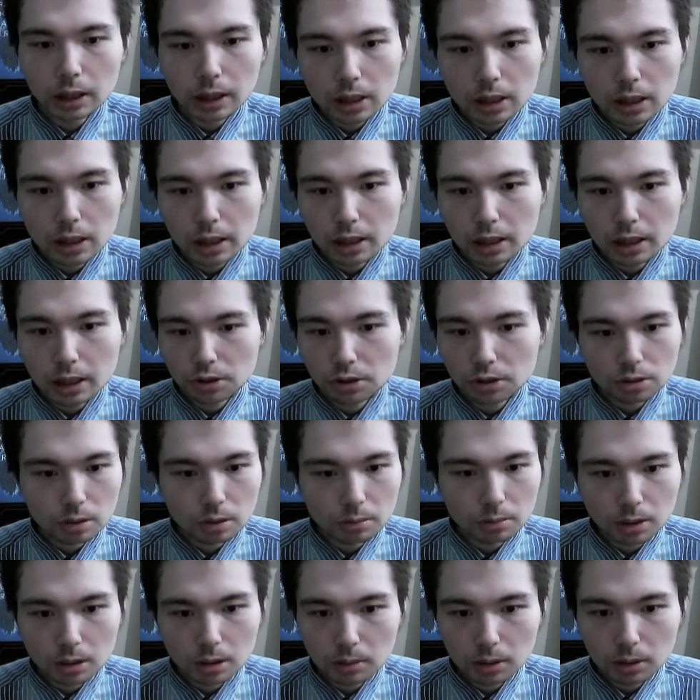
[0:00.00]
e8 just
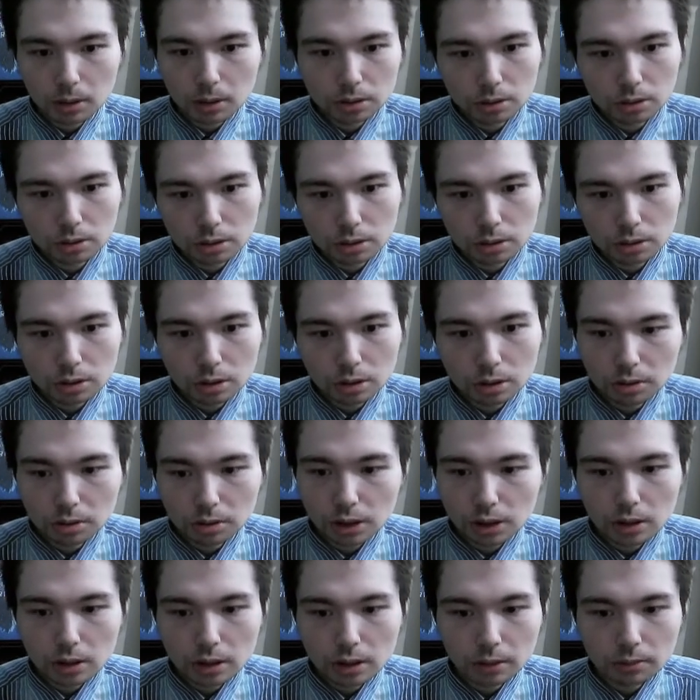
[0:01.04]
stops it because you control the
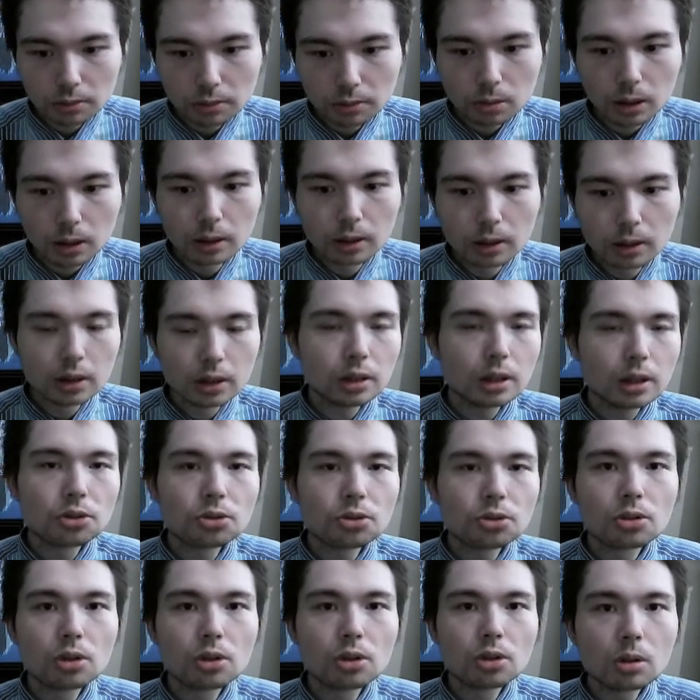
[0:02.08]
c7 square.
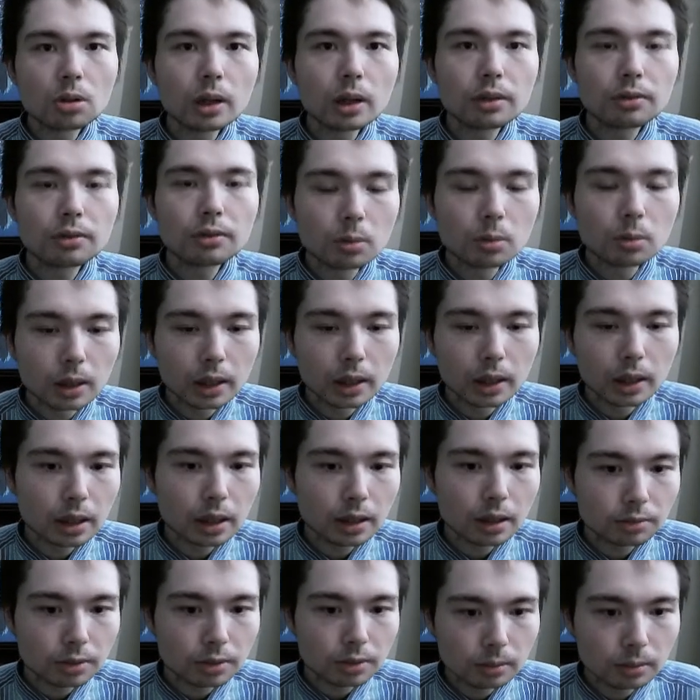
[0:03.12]
There's no way for white to
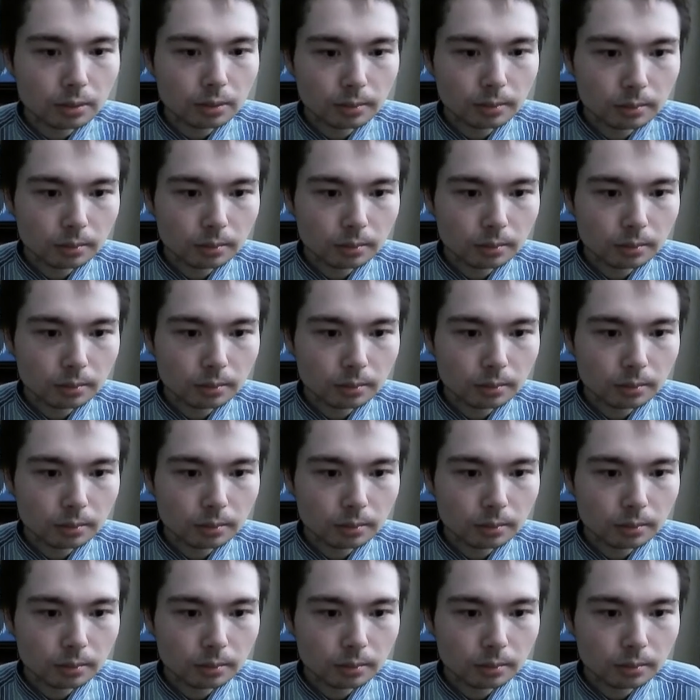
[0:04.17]
get through.